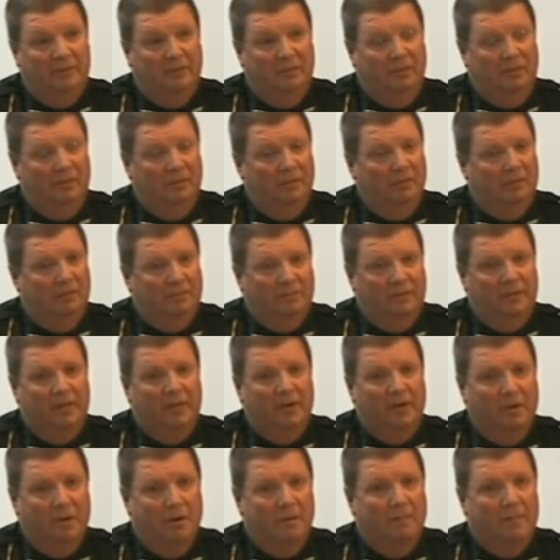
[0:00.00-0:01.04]
You know, it was
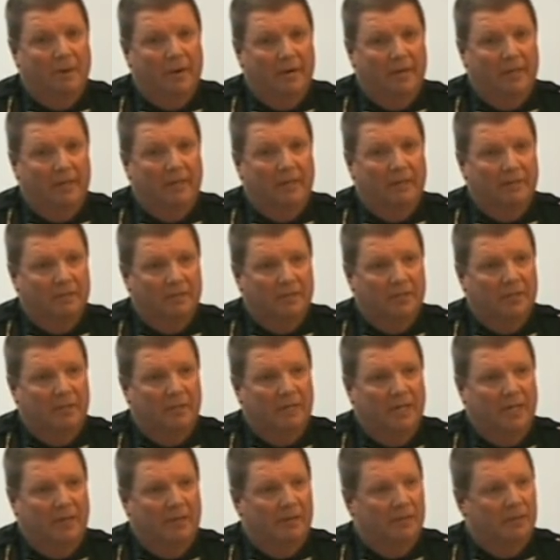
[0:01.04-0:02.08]
very heartbreaking to see
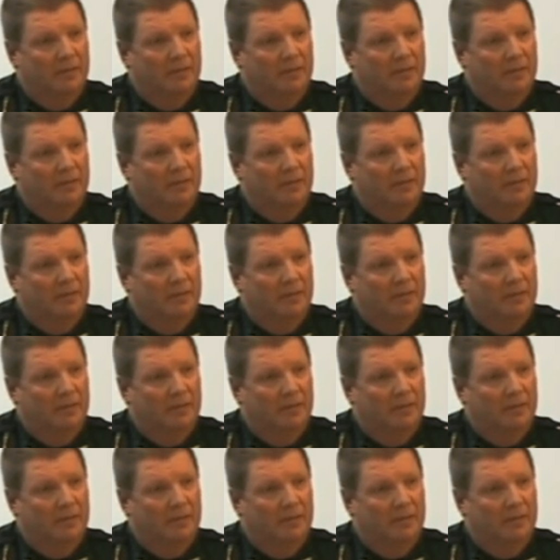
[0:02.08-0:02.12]
that.